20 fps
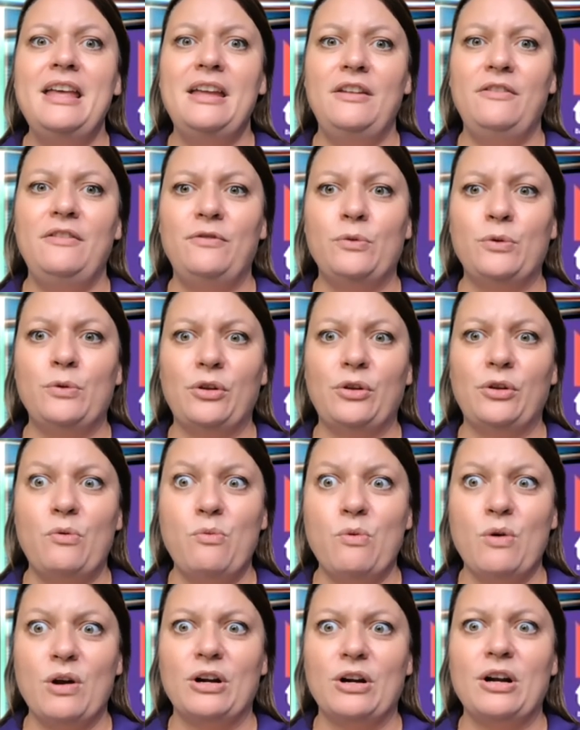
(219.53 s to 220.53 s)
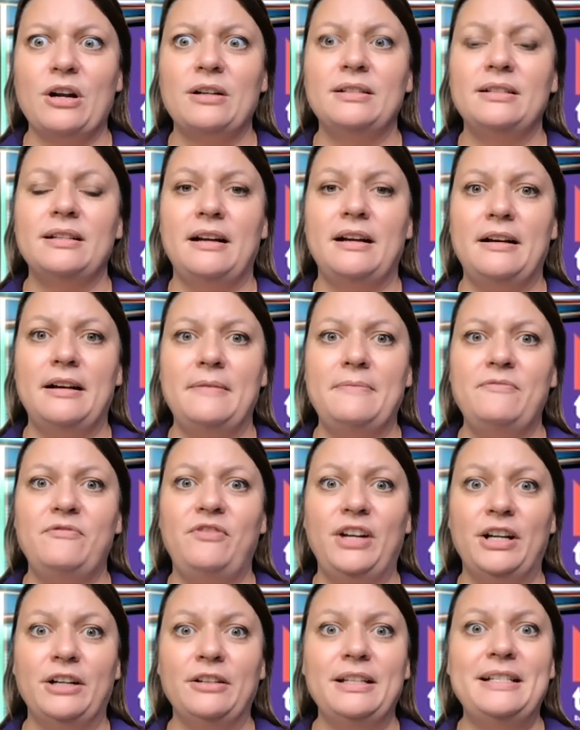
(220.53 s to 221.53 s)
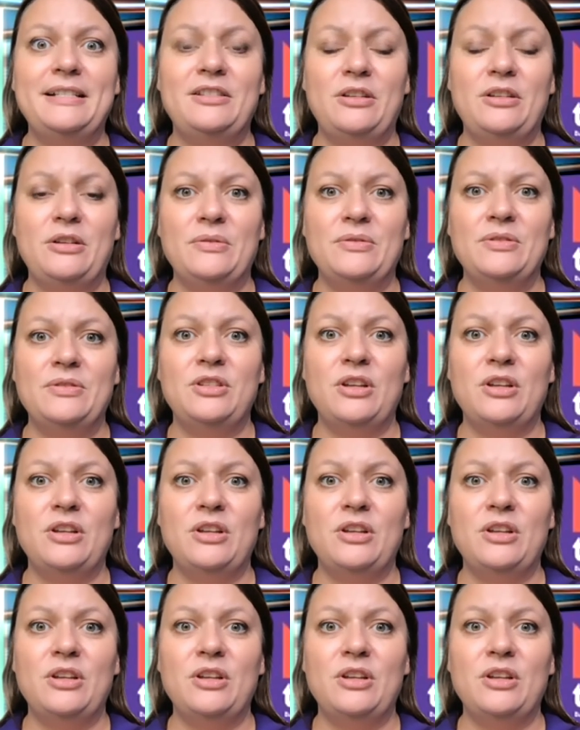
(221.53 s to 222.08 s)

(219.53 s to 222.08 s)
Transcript: in fourth quarter um, fairly soon.